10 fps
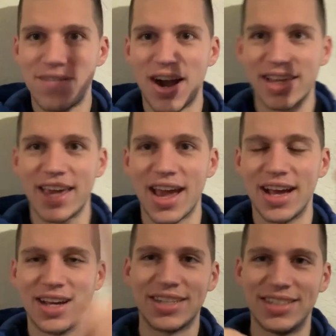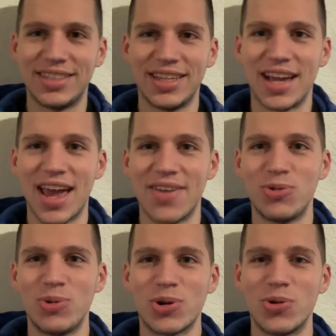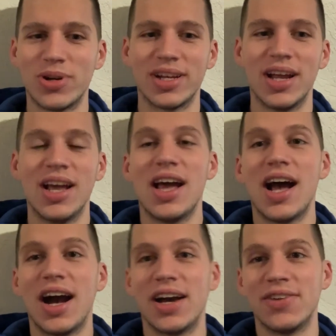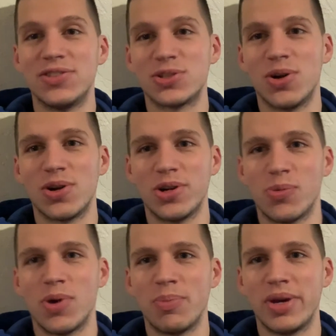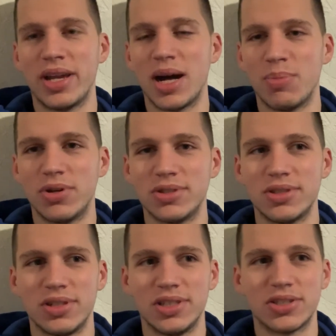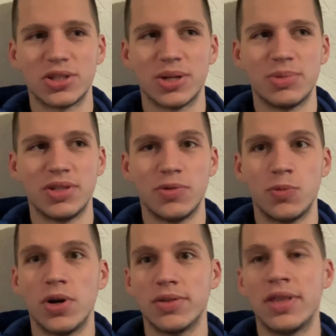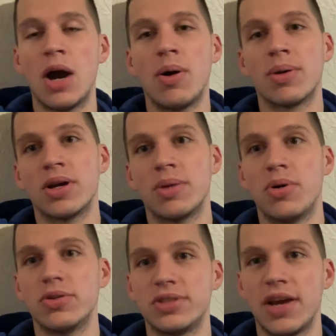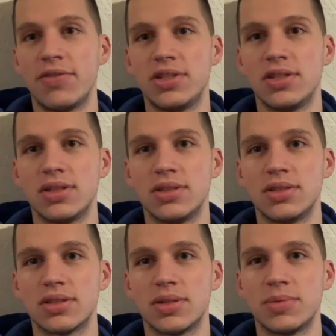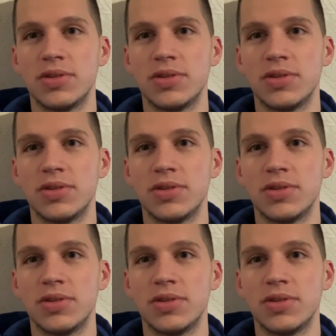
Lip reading: fuck yeah, good thing I have it recorded. If it's longer than 1 minute, I'll post it on Instagram TV. Well, now I'm gonna post everything on Instagram